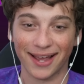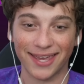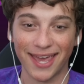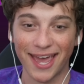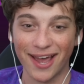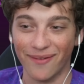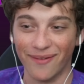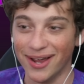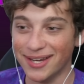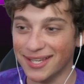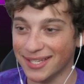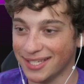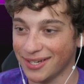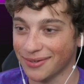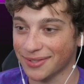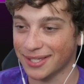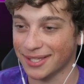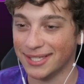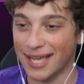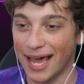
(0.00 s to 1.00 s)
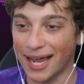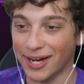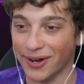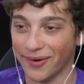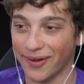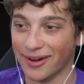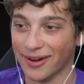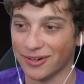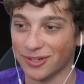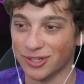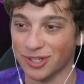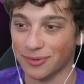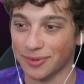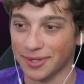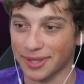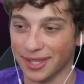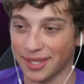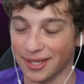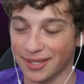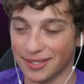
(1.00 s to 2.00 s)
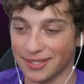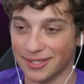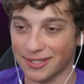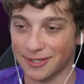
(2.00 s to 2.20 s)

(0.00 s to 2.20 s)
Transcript: I can't wait to see what the decorators do with this.